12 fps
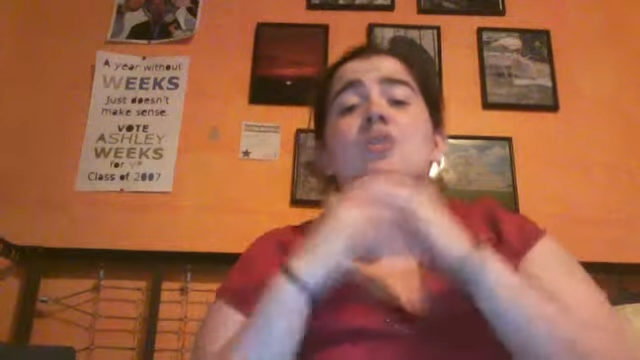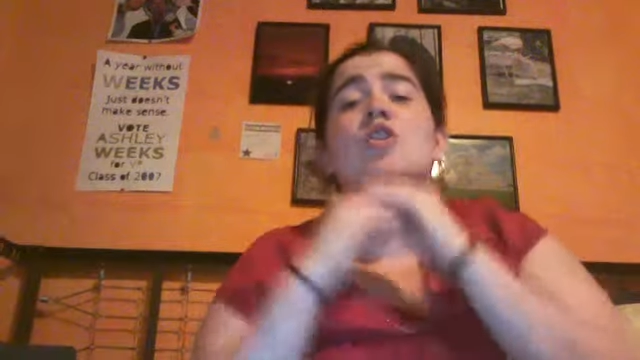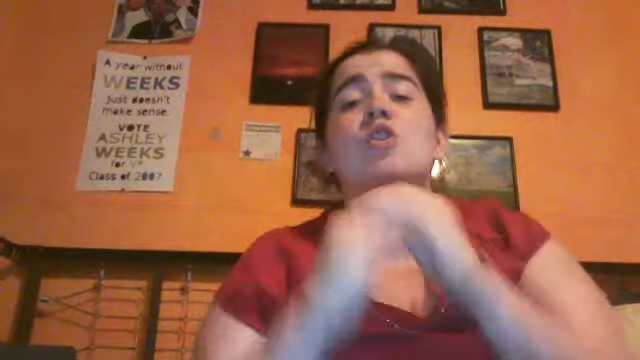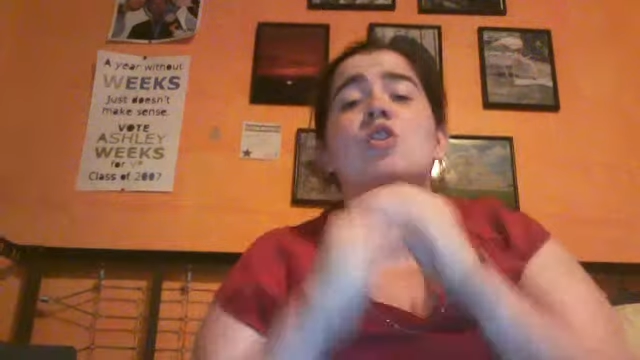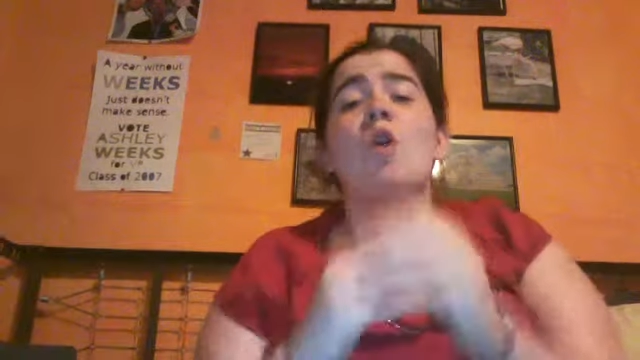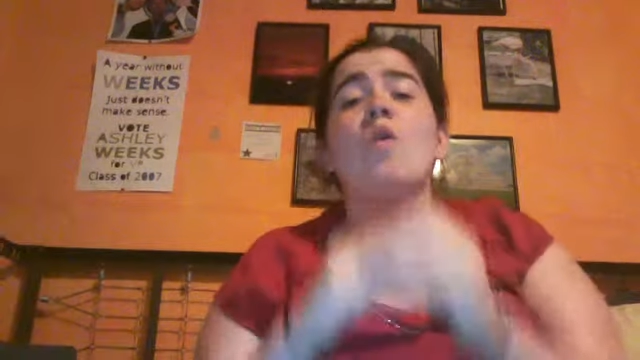
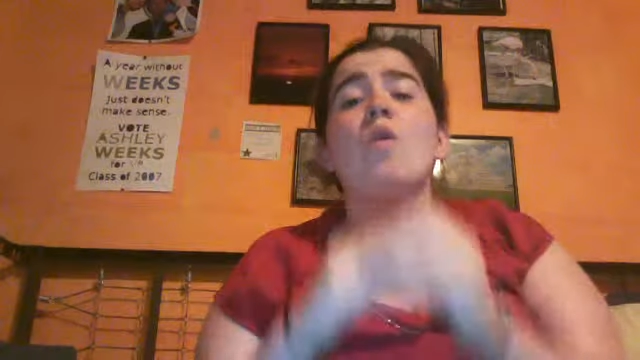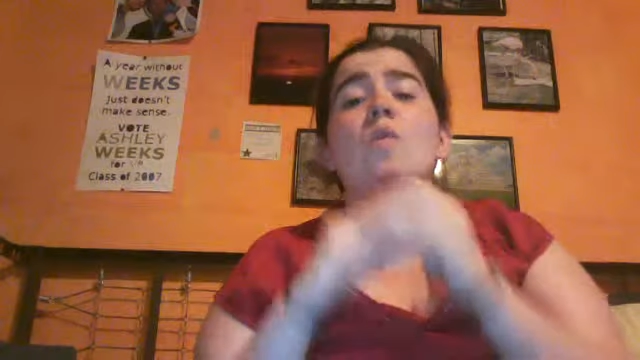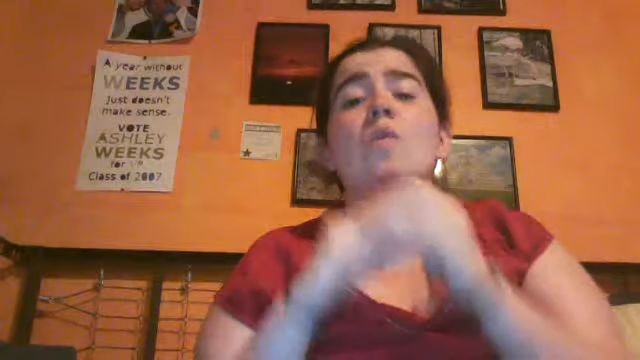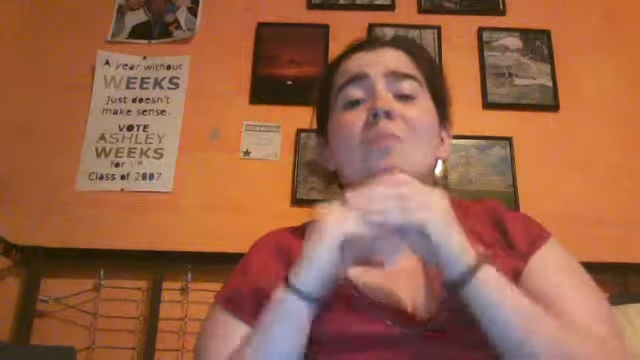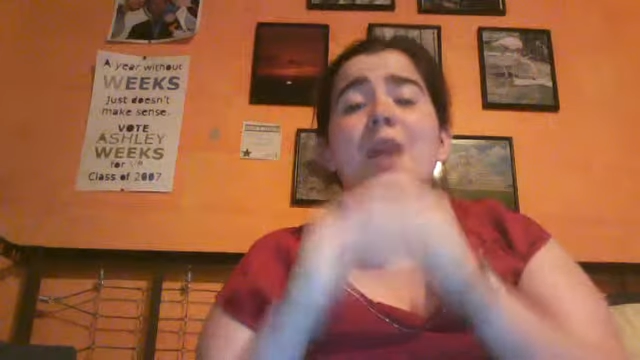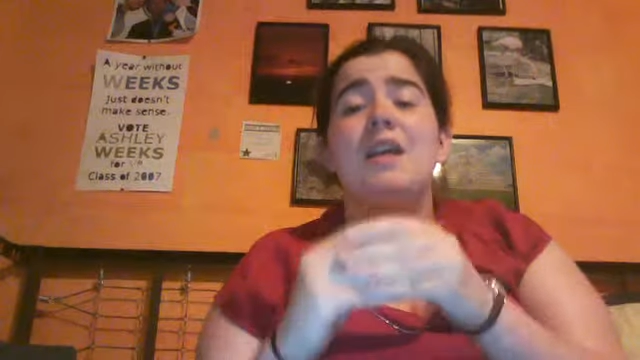so
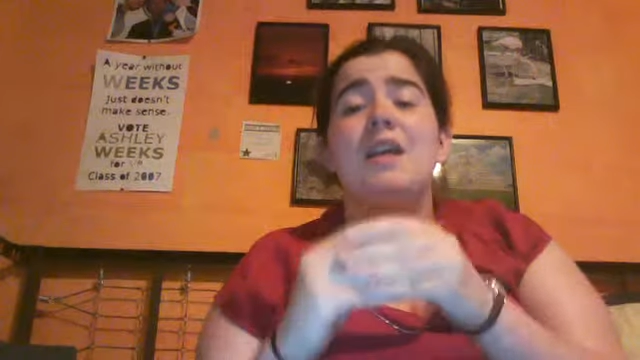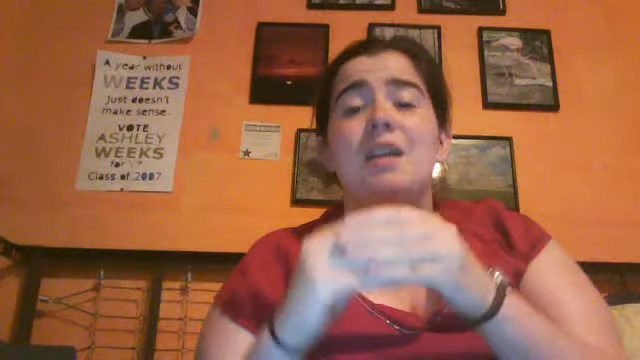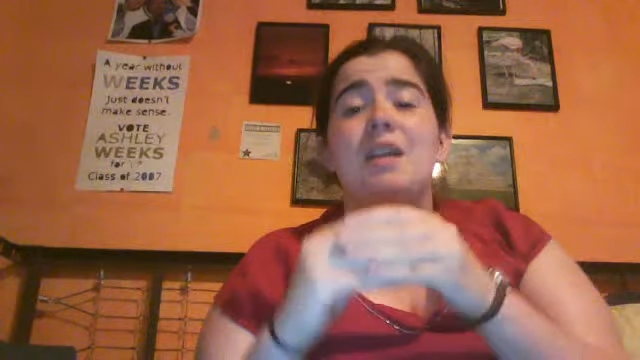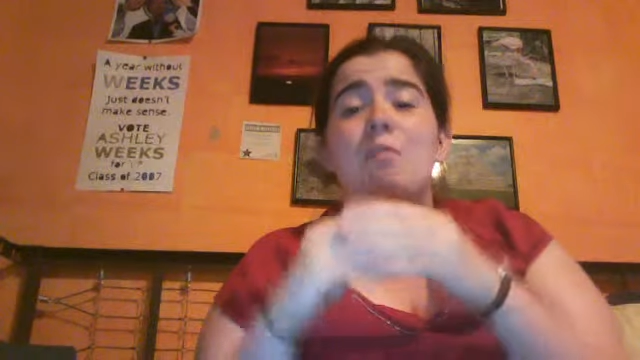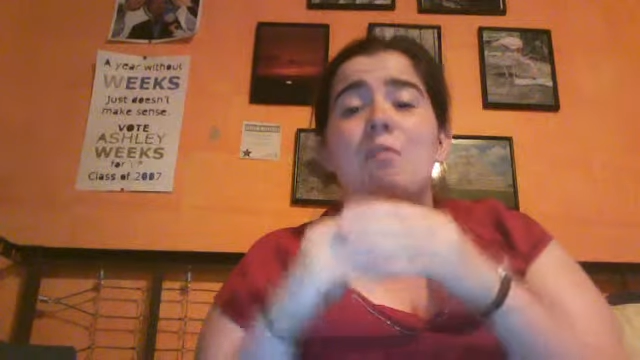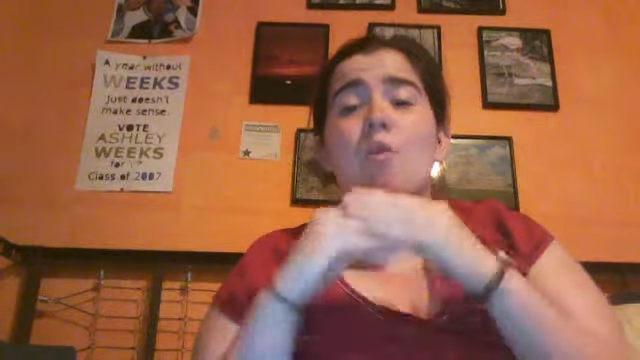
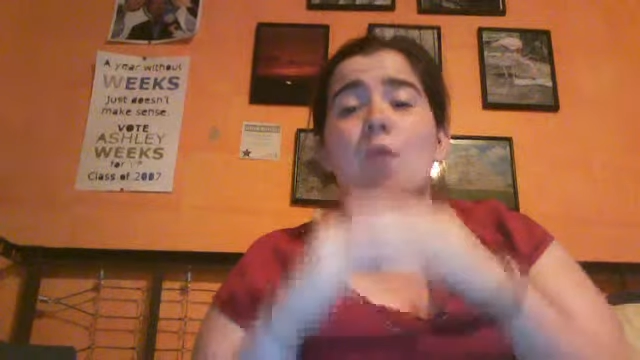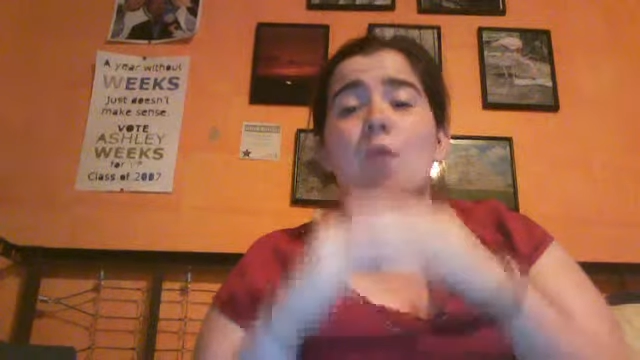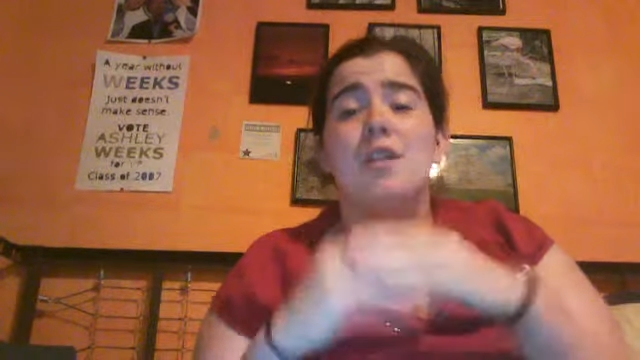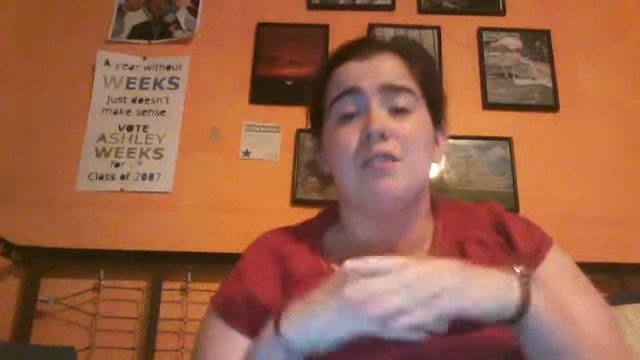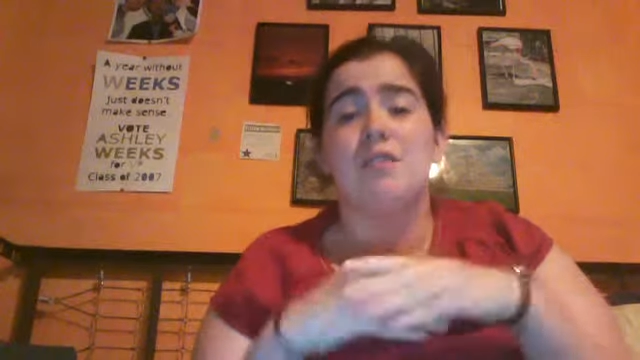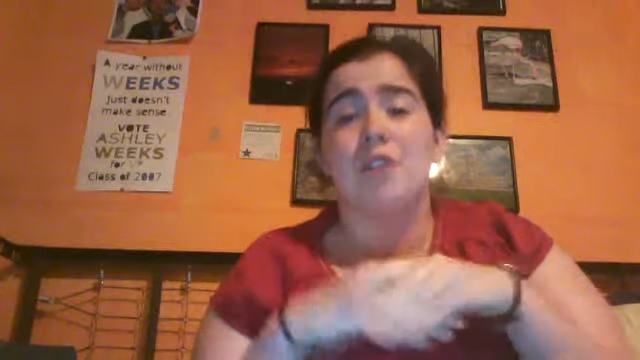many
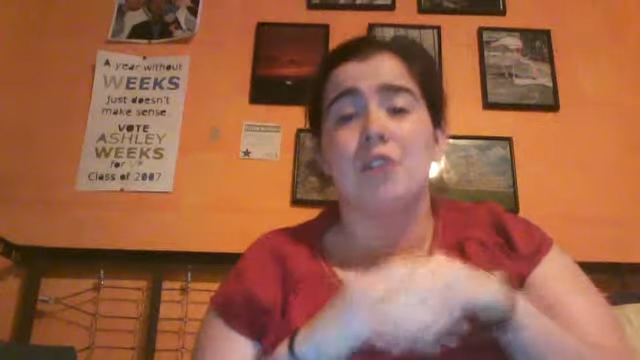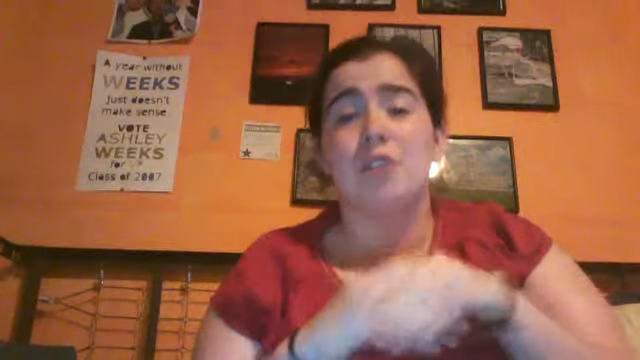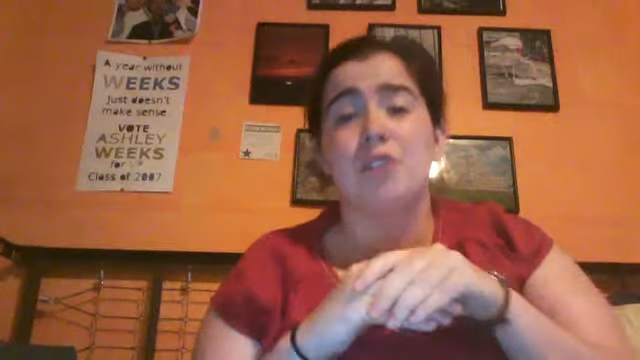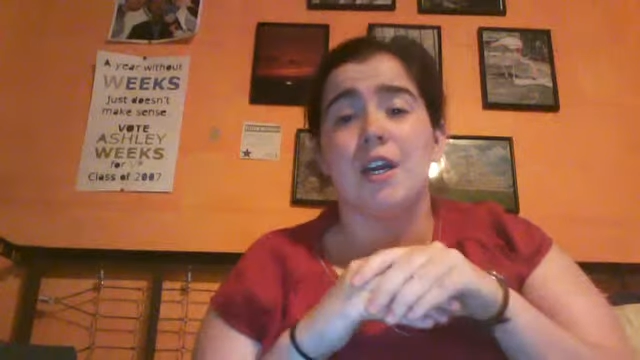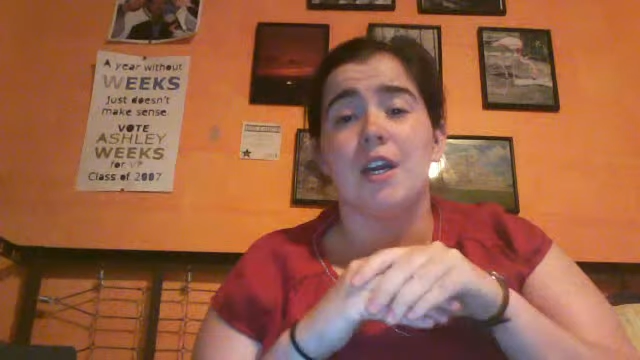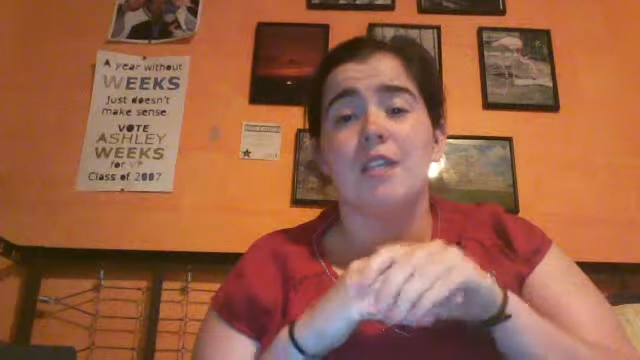points of
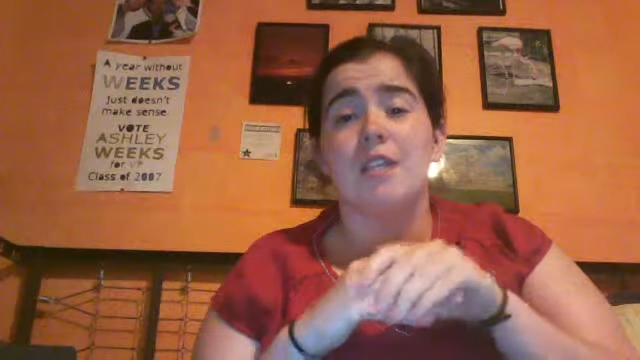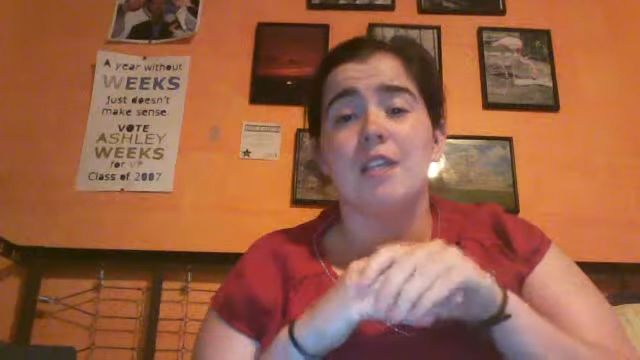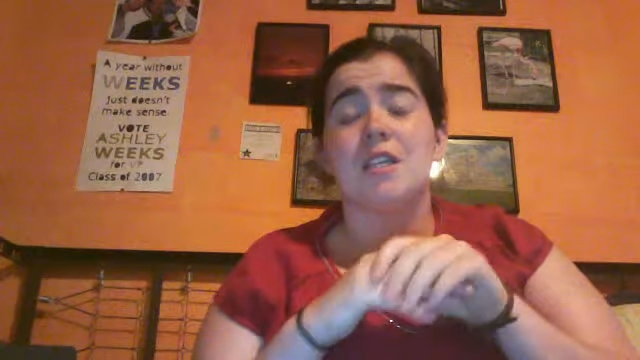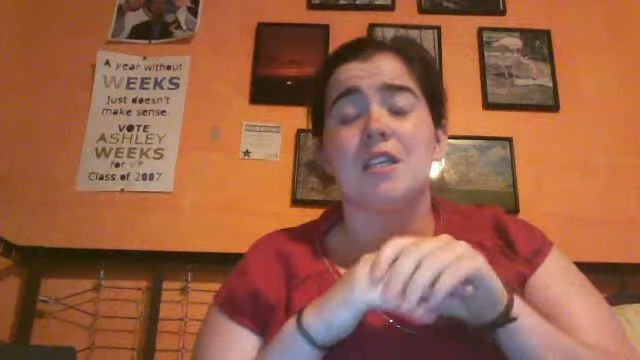interest,